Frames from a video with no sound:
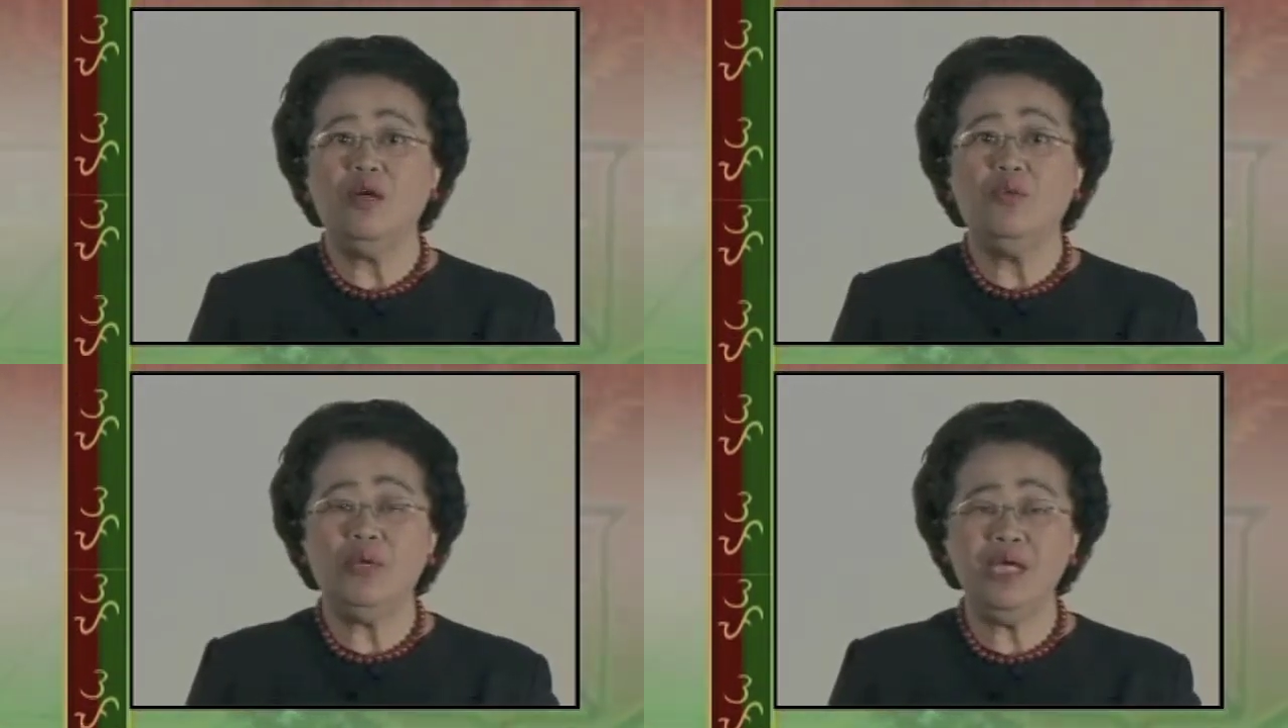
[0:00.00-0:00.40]

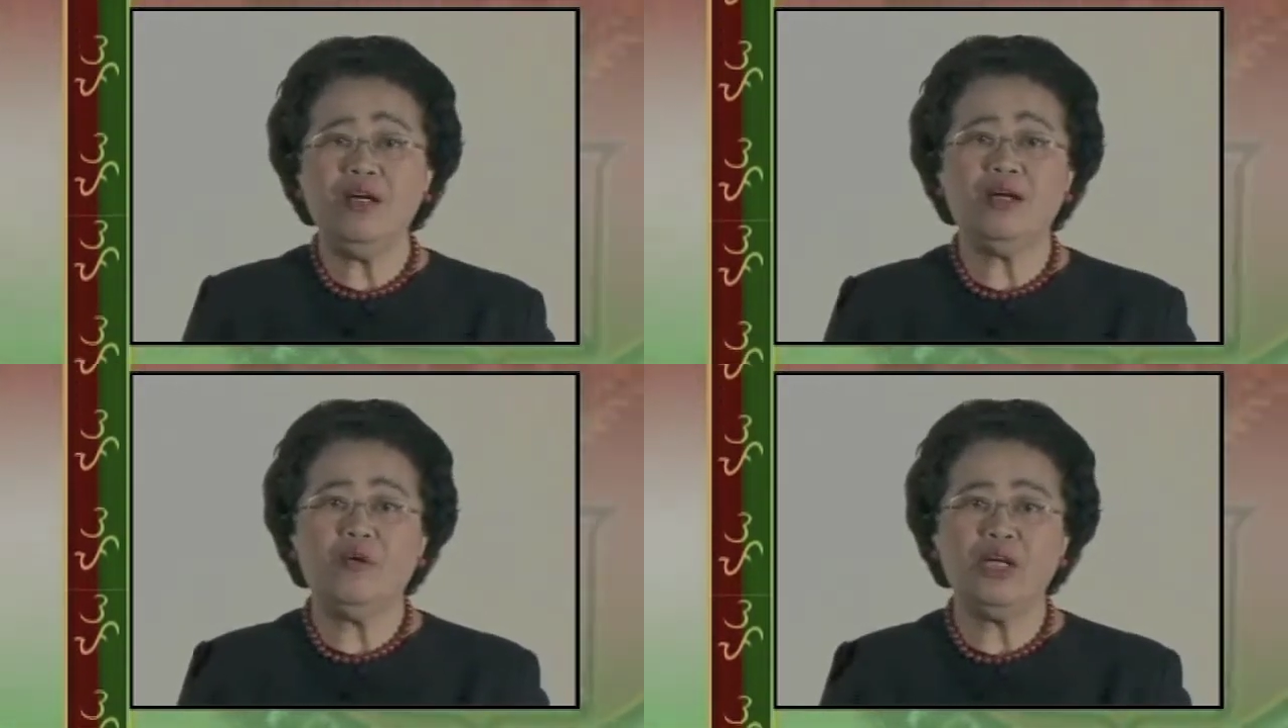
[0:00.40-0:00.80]
We
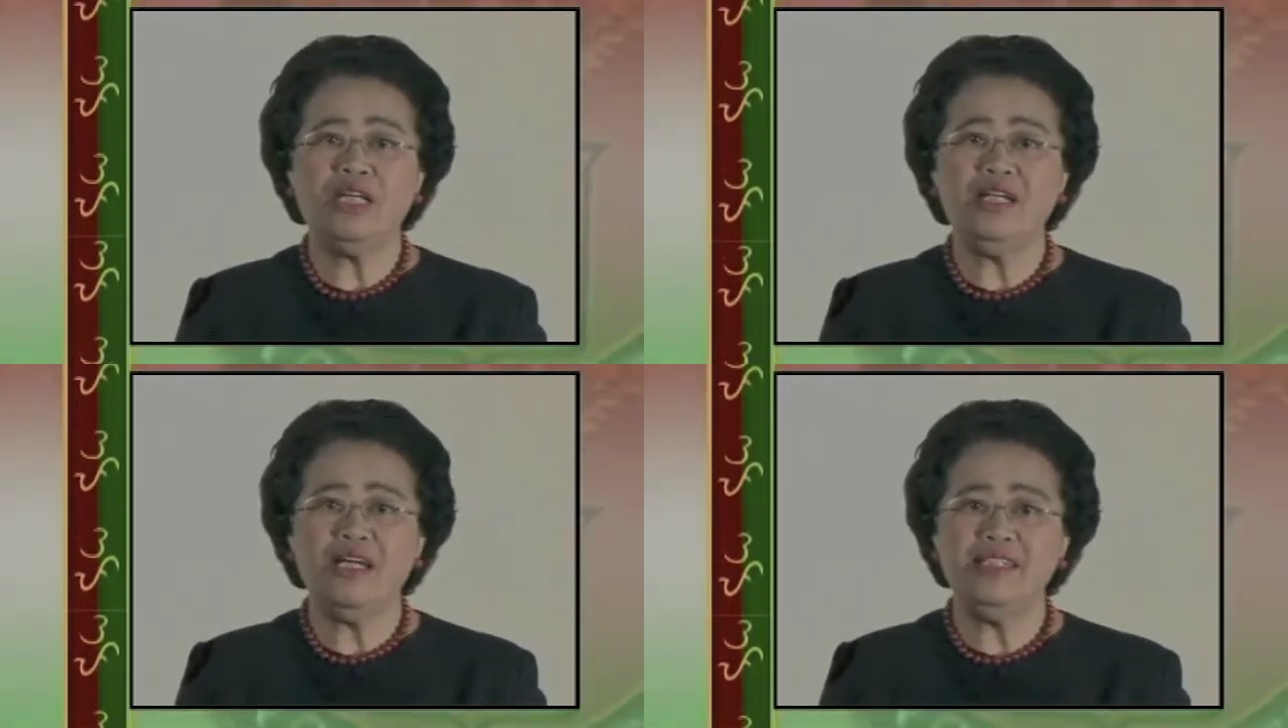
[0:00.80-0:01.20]
are
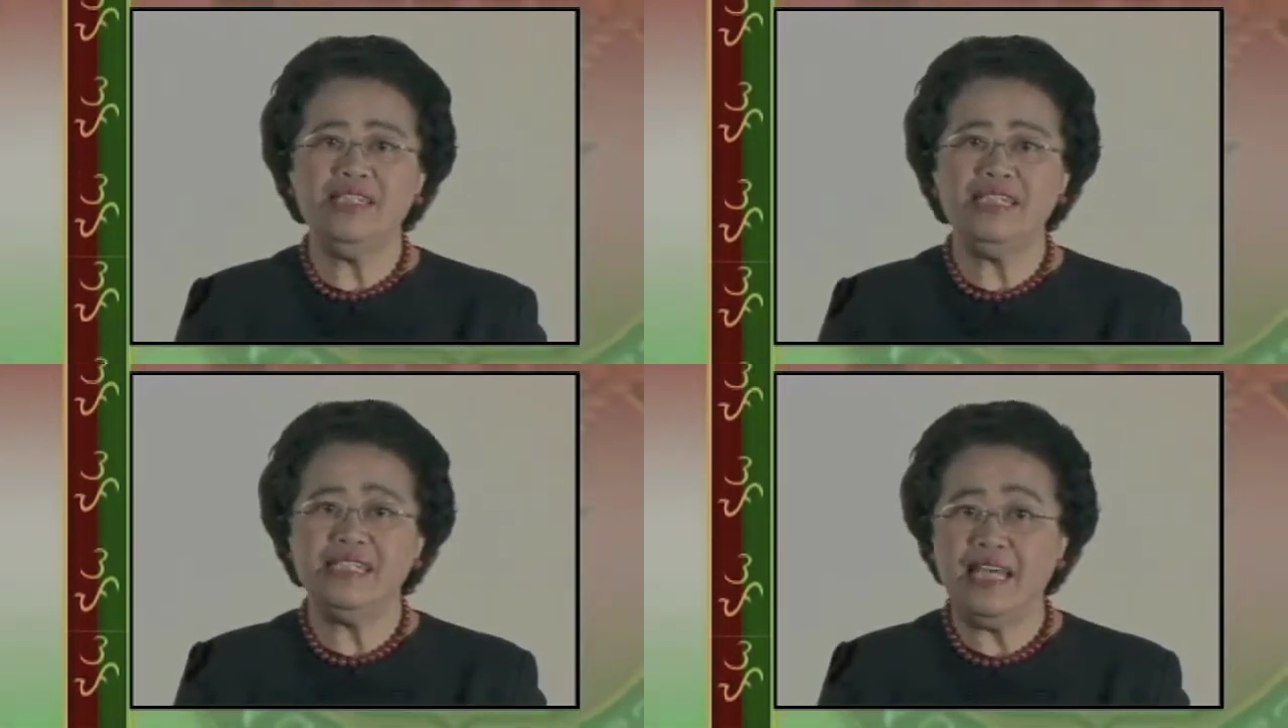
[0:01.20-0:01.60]

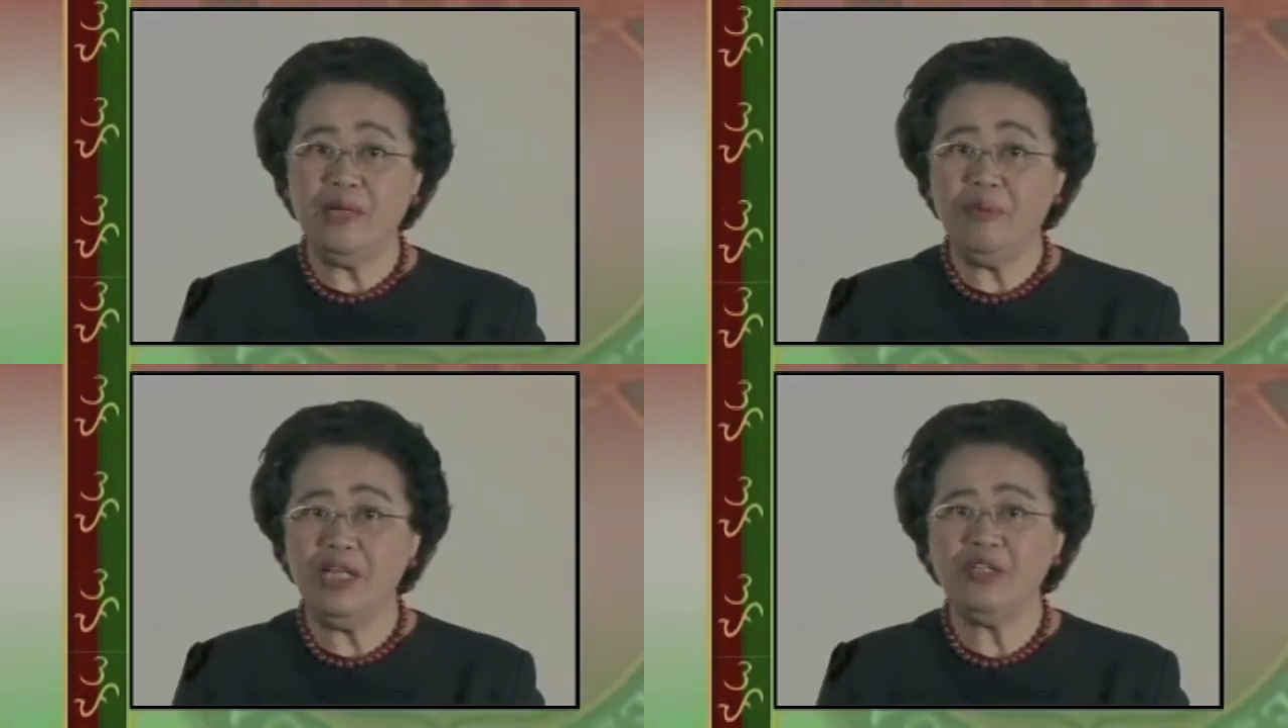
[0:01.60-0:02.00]
organizing
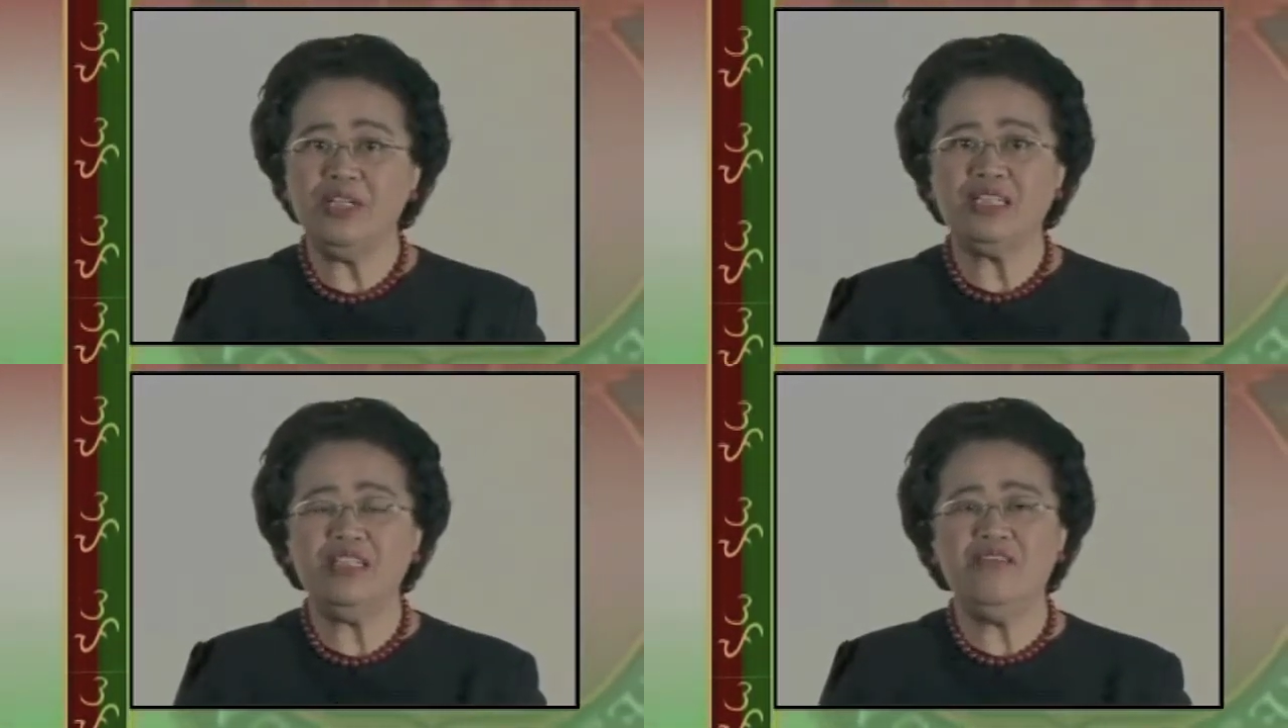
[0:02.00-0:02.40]
celebration
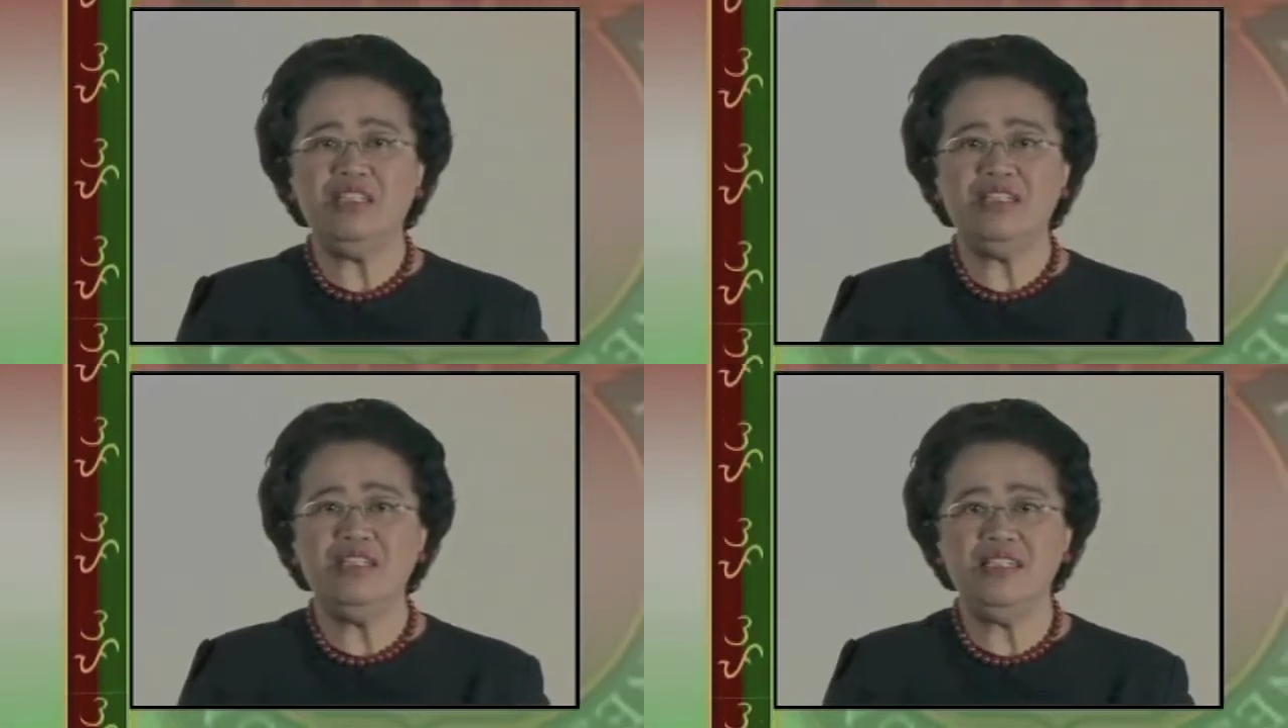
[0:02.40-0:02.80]

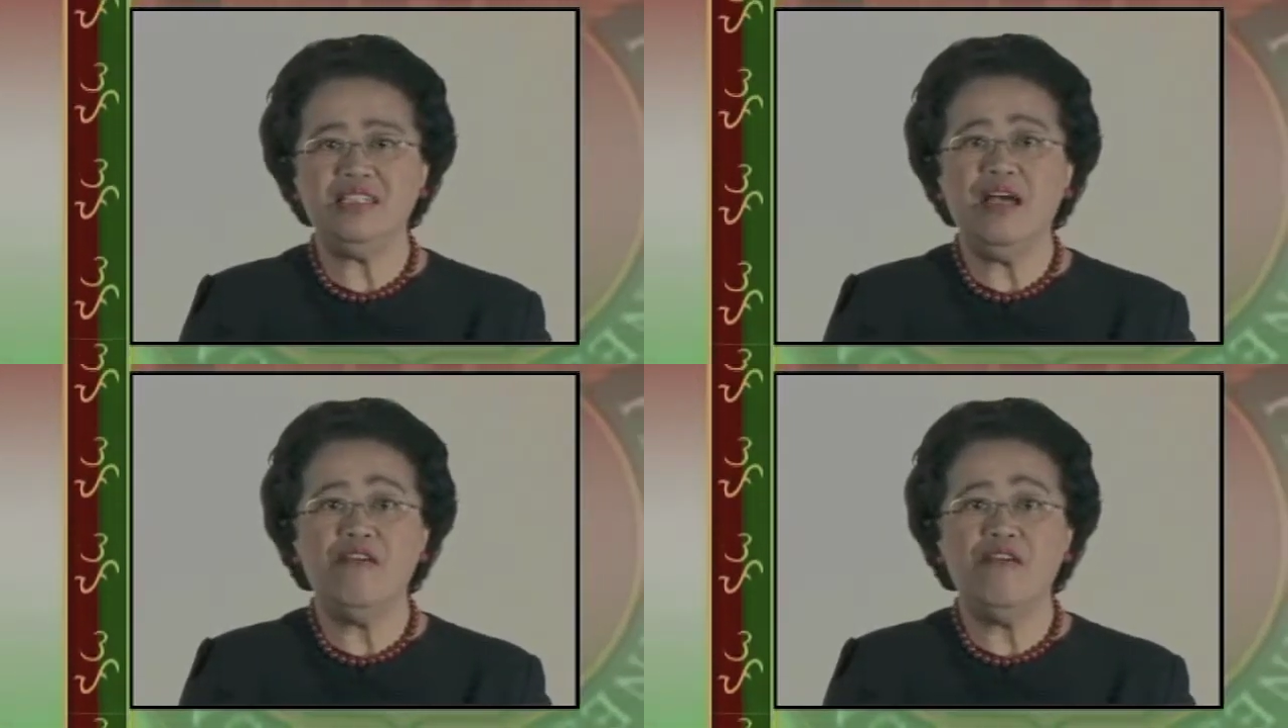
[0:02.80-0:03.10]
activities,